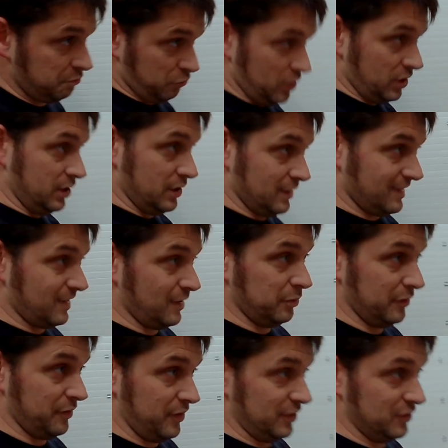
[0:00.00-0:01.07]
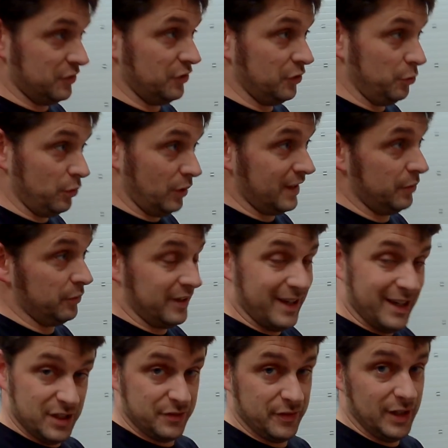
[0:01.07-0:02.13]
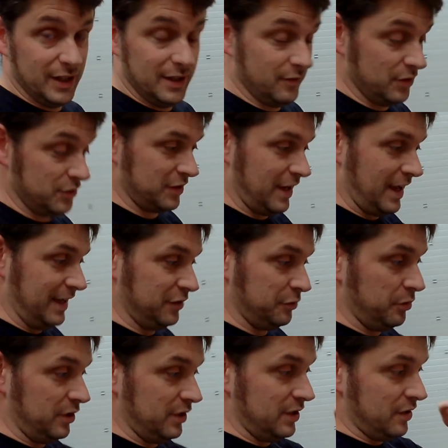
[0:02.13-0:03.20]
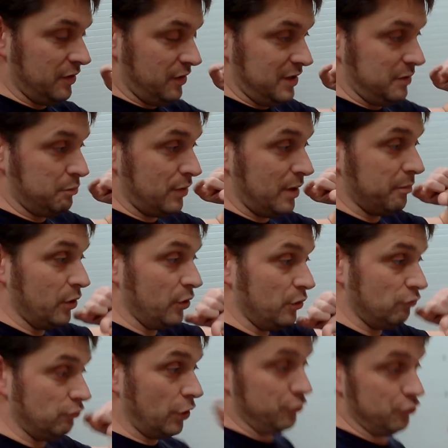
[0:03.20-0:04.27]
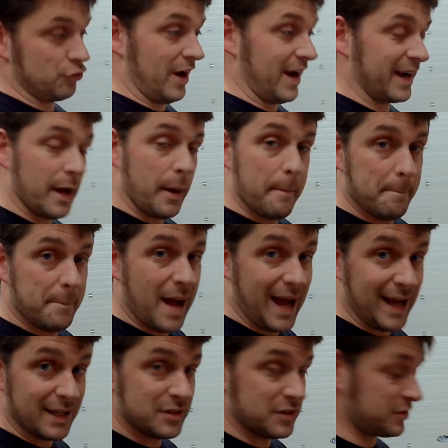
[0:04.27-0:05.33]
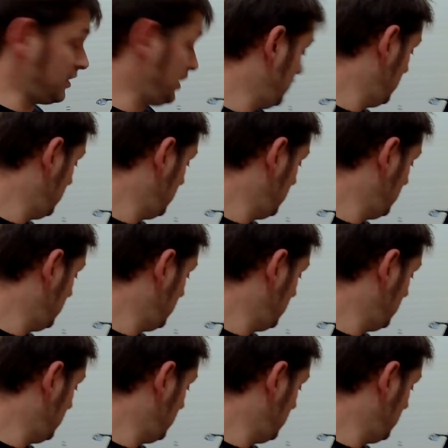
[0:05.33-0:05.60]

a couple of things to do, A, with the ASV levers, and B, the Brembo Road and Track pads